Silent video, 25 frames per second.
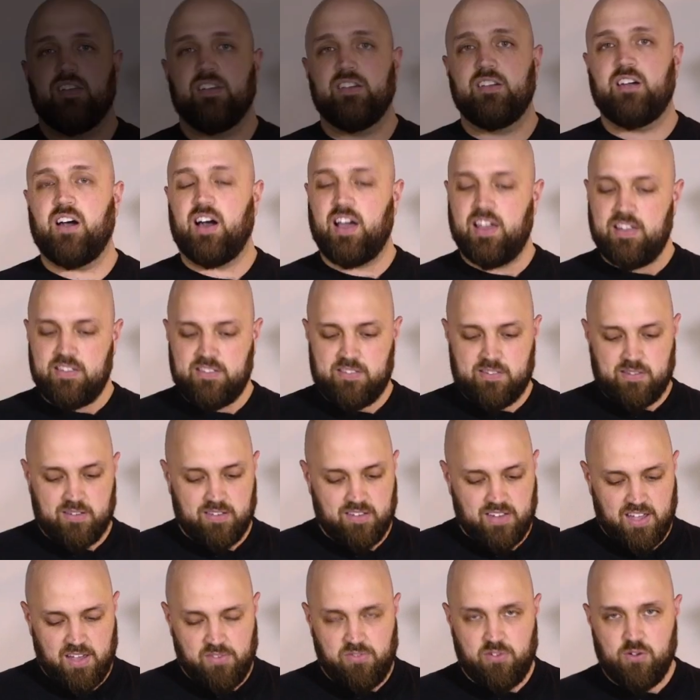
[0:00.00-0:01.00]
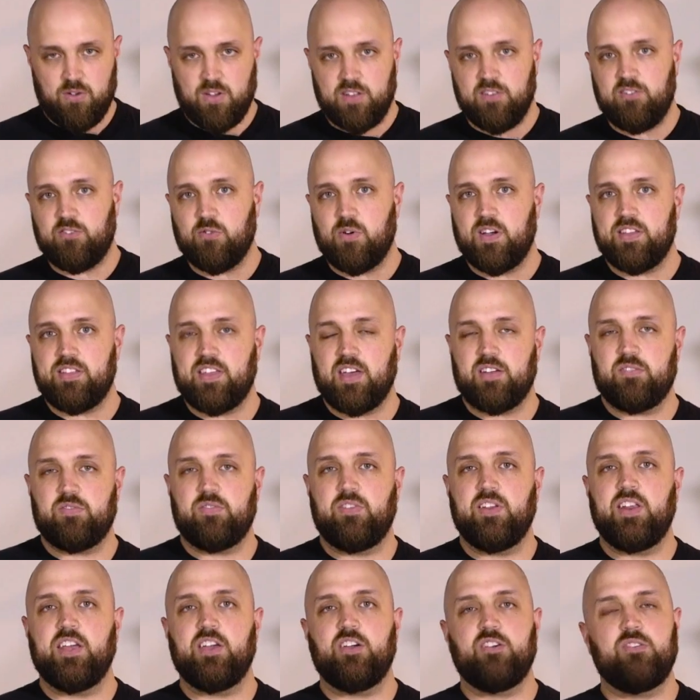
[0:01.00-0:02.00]
Guys, if you enjoyed that
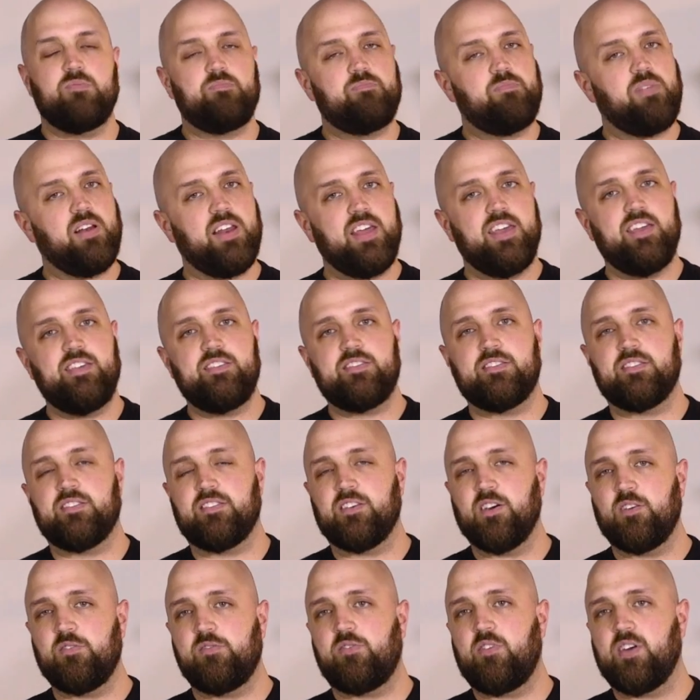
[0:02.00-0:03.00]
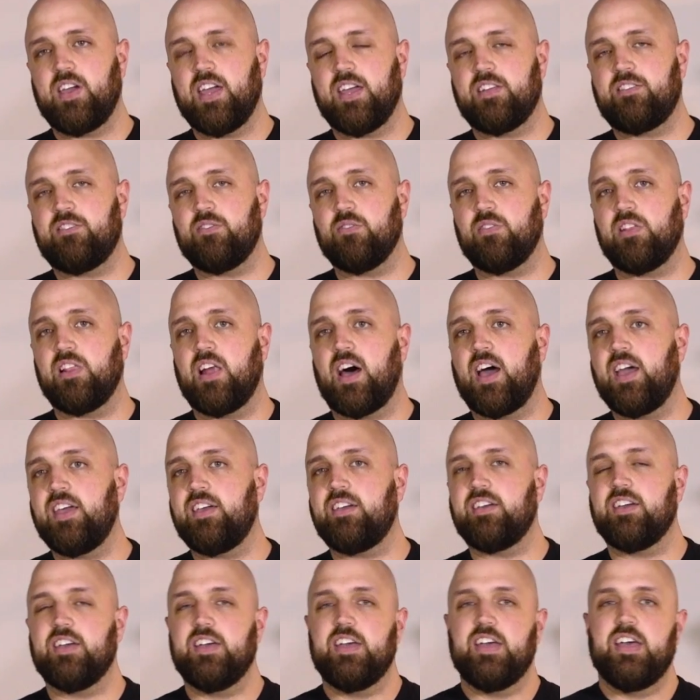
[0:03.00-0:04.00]
video, please don't forget to
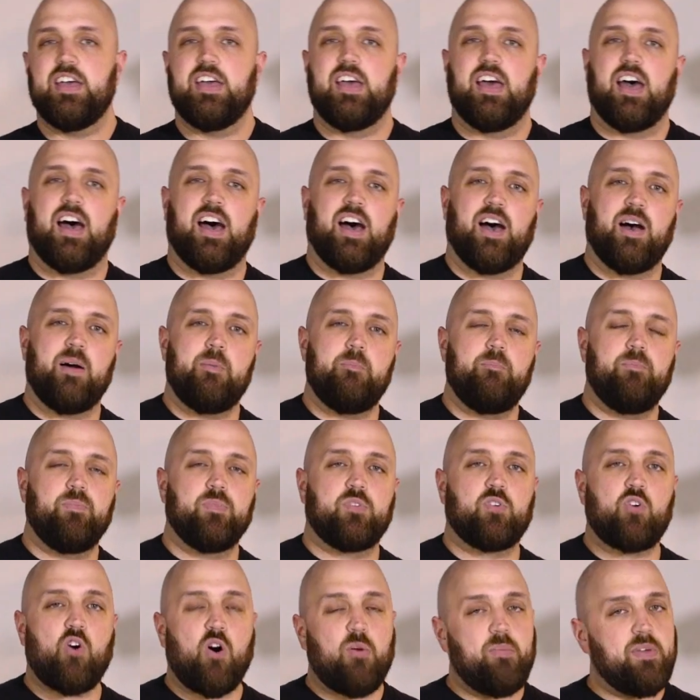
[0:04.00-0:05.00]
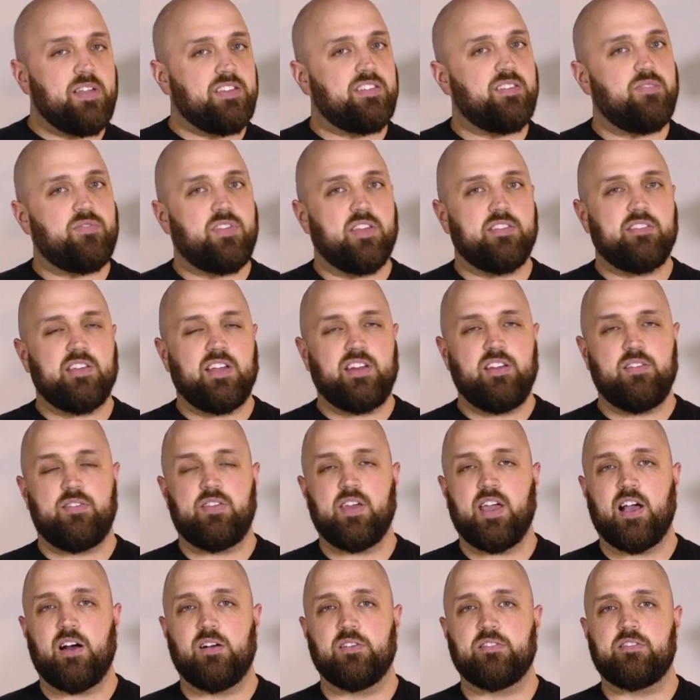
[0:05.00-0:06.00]
like, comment if there's
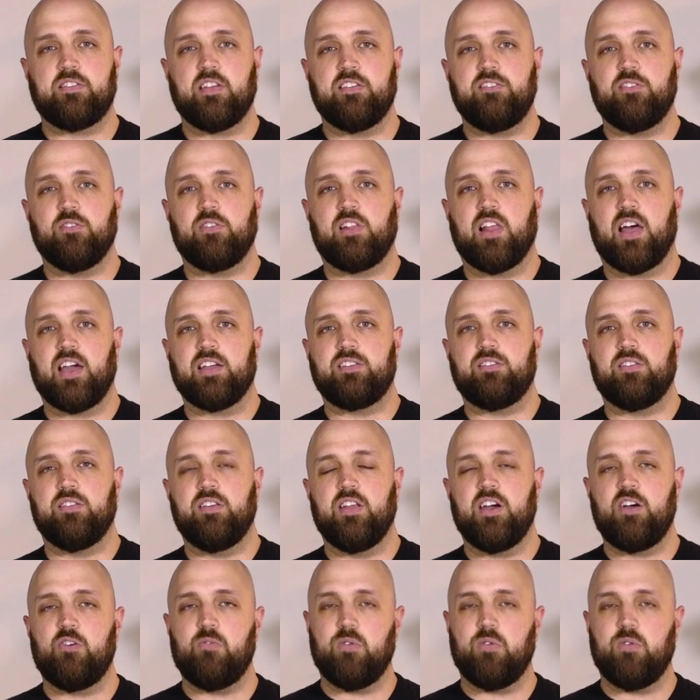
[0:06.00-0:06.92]
anything else that you'd like to know.